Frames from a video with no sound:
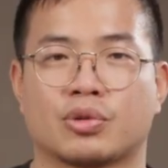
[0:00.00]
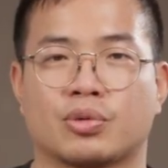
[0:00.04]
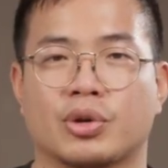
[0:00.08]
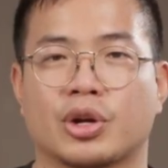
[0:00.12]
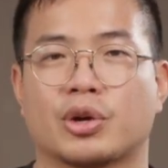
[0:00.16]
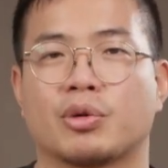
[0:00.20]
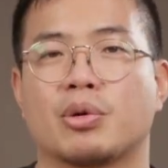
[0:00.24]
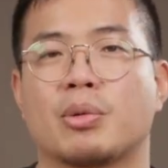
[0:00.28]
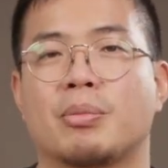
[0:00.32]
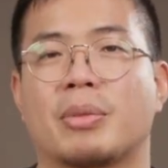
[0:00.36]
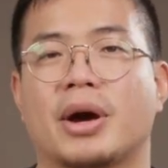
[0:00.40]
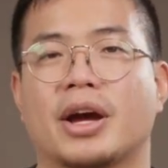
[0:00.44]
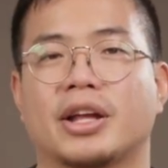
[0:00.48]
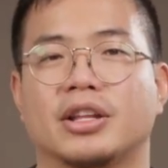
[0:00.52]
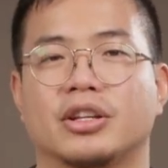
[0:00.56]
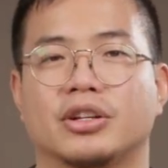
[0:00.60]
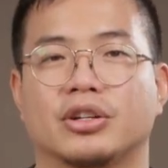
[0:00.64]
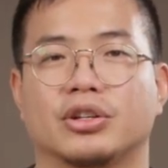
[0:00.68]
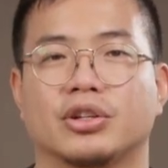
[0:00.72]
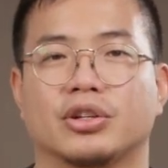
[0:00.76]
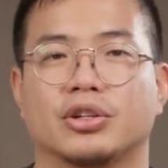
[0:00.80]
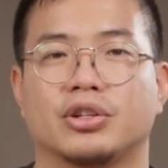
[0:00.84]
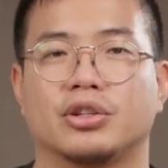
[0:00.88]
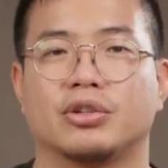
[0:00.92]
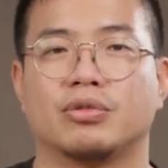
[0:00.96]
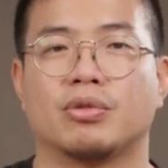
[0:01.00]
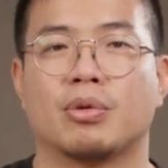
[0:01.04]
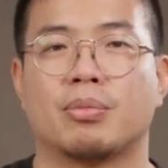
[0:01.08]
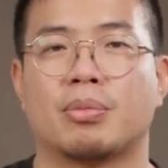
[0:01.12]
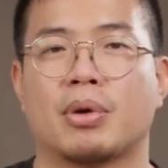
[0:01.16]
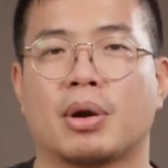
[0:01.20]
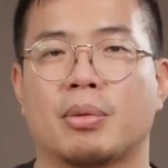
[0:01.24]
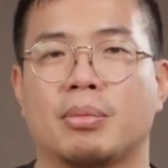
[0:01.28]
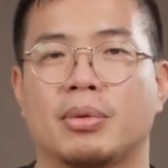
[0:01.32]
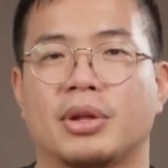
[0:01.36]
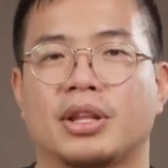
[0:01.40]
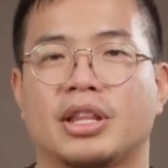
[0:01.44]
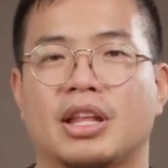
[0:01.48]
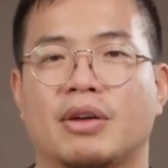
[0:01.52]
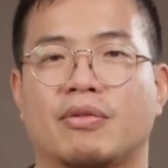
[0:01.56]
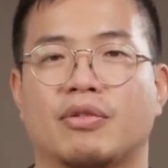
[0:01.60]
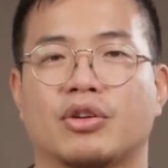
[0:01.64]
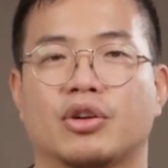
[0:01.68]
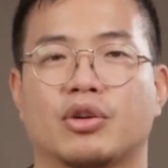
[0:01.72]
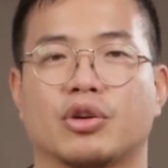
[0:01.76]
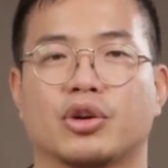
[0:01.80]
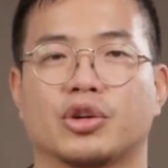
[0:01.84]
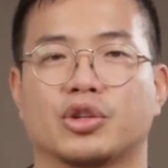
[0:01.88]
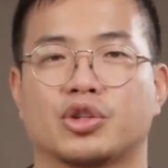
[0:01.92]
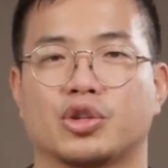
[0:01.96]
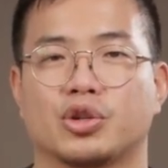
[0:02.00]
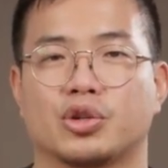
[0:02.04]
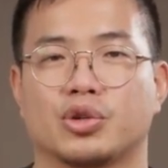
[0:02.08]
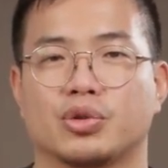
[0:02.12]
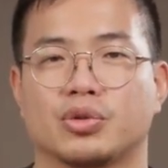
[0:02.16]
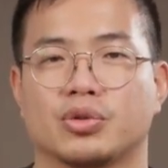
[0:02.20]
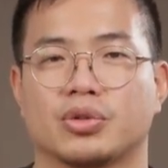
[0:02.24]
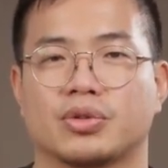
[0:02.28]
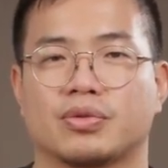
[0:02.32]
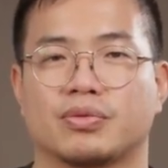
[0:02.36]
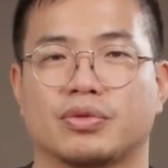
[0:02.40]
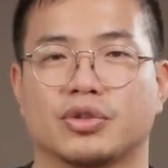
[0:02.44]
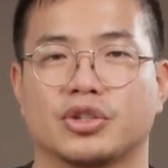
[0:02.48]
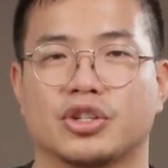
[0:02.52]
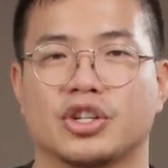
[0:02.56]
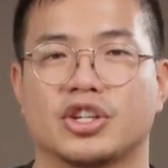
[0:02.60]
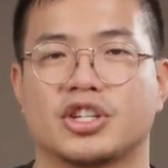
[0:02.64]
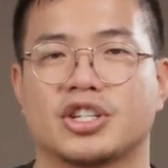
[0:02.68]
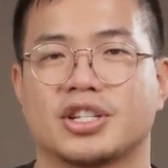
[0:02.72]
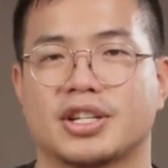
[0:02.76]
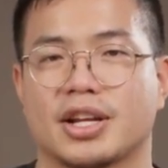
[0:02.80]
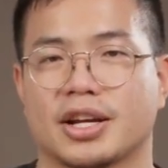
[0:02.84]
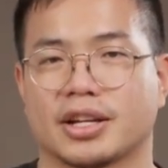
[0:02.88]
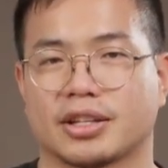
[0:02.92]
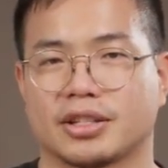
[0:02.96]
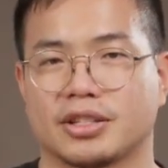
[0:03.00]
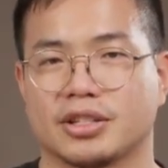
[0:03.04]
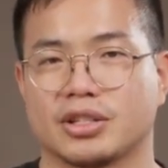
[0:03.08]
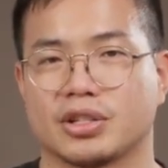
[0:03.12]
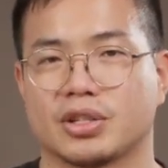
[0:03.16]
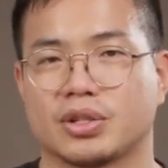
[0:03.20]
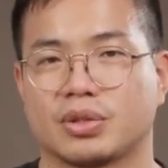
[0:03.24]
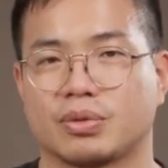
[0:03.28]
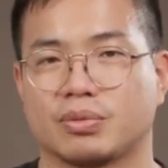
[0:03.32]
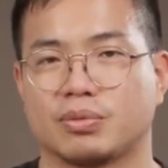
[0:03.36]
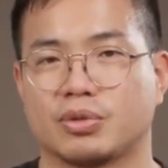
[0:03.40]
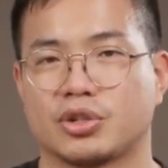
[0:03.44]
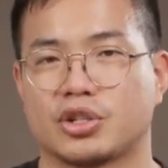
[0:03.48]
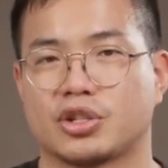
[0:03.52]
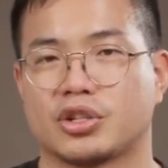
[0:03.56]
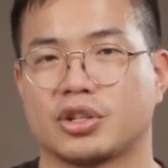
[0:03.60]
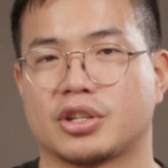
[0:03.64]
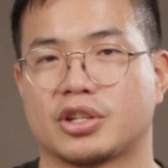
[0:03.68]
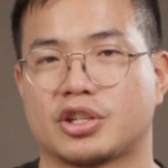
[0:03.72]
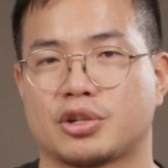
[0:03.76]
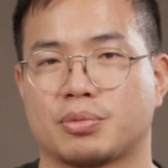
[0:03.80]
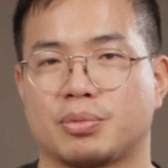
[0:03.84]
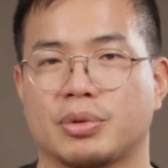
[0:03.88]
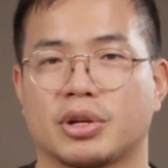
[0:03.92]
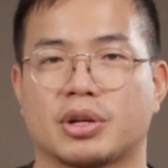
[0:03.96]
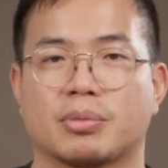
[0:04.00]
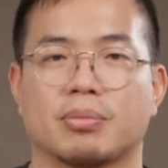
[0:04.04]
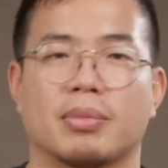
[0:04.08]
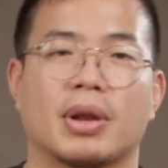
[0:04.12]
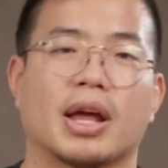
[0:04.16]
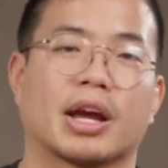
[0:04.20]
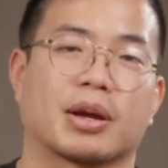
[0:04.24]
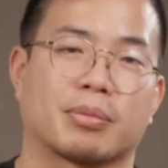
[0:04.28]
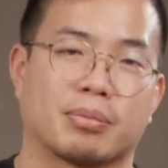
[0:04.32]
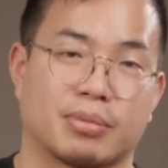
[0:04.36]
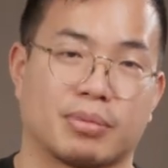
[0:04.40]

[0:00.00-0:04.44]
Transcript: a quick reminder, you are probably never going to use footage like this with such big black